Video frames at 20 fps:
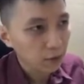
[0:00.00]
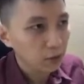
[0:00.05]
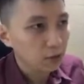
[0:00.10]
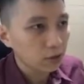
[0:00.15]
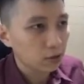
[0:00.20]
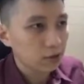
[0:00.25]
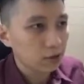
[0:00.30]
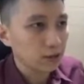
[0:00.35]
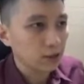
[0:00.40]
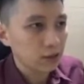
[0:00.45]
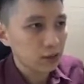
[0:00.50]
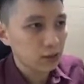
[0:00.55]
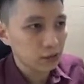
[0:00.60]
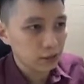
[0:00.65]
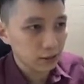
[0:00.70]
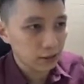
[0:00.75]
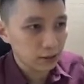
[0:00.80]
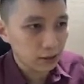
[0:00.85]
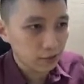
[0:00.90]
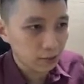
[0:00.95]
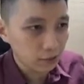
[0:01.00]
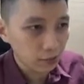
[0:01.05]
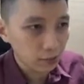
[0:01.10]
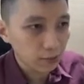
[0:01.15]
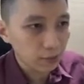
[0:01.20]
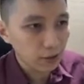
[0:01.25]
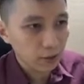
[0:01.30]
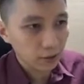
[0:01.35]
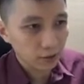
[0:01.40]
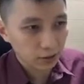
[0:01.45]
So you can see it's 0
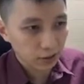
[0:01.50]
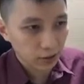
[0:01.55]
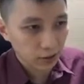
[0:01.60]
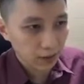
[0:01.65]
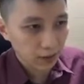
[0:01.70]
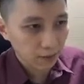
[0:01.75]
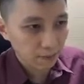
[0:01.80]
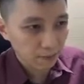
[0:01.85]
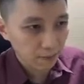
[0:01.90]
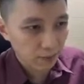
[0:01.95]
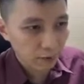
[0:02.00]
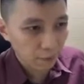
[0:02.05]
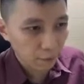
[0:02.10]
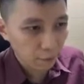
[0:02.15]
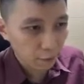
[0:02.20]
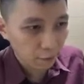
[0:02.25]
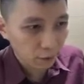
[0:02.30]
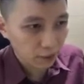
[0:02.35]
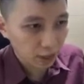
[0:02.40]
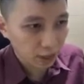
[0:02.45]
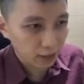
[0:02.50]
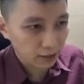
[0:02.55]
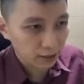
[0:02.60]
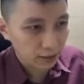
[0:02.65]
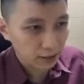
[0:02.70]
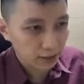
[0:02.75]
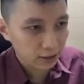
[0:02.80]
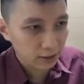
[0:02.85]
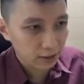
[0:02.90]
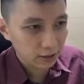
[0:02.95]
because before
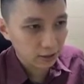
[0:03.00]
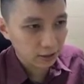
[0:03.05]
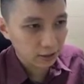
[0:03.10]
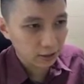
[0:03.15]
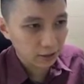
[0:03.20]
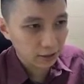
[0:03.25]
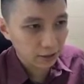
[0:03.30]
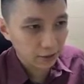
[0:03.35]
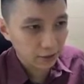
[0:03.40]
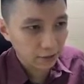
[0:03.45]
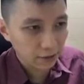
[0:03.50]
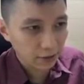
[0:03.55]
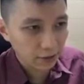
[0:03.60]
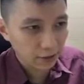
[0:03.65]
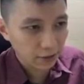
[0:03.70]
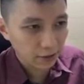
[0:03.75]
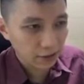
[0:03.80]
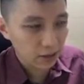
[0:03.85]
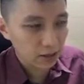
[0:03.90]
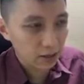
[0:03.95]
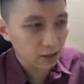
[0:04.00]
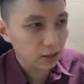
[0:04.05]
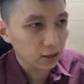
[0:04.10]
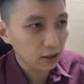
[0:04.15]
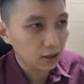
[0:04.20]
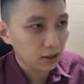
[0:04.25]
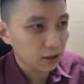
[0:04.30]
that, alright, nothing is here.